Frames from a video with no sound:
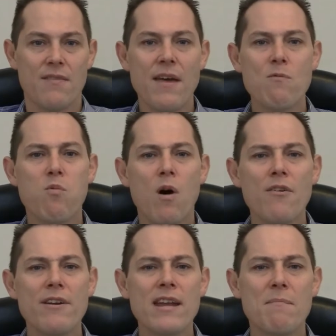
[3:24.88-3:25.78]
They
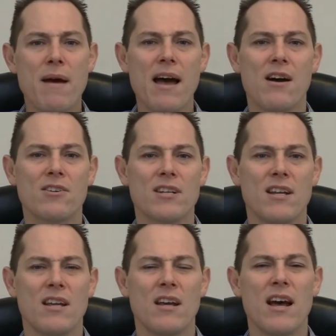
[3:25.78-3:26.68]
worry about
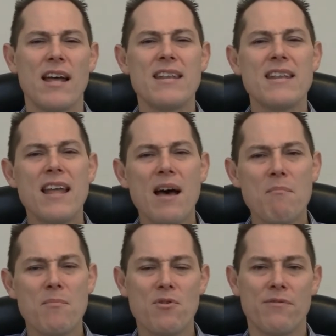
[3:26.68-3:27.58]
a
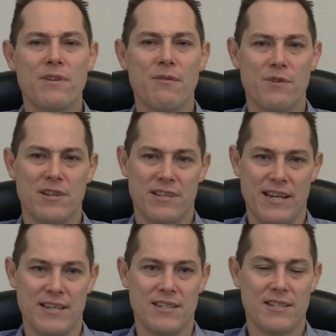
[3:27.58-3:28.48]
number of different
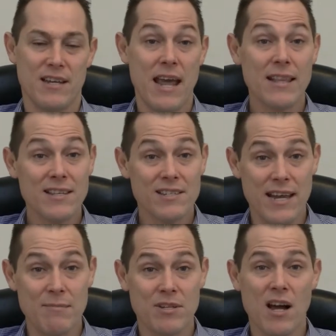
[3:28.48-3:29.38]
things at the
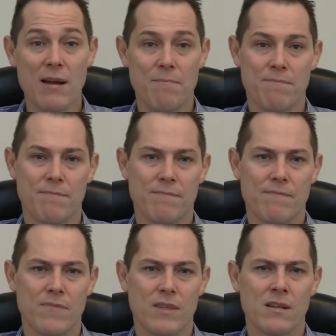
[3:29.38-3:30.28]
same time.
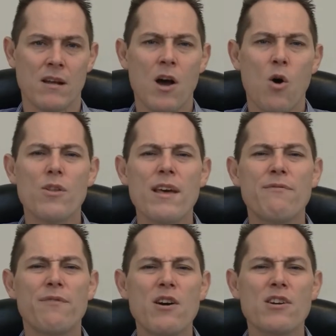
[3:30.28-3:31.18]
Or they
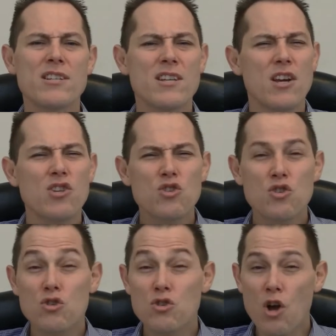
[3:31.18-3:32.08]
focus
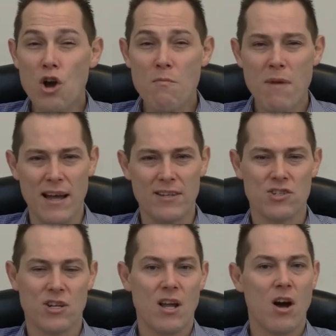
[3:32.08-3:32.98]
so
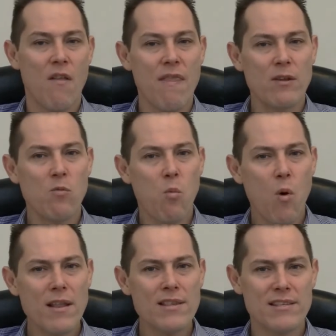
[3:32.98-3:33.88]
much on that
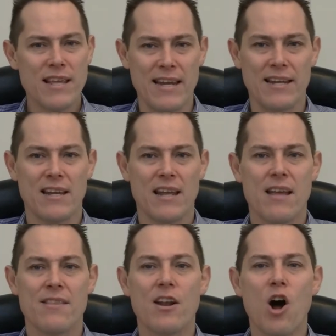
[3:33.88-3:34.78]
one thing
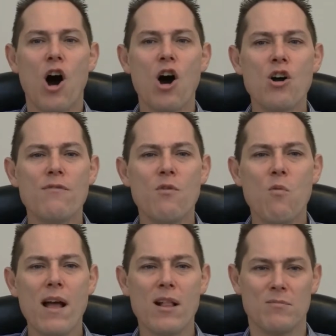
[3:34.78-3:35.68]
that it
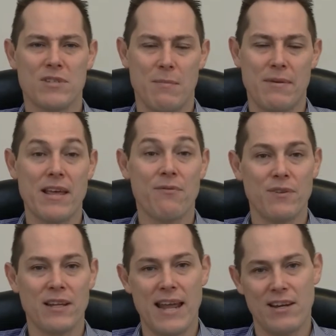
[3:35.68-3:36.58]
overwhelms them and they
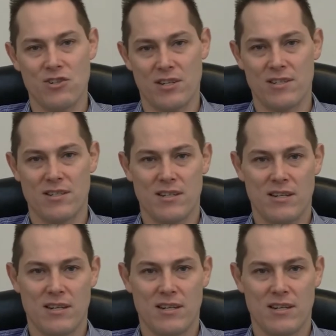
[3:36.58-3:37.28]
feel anxious.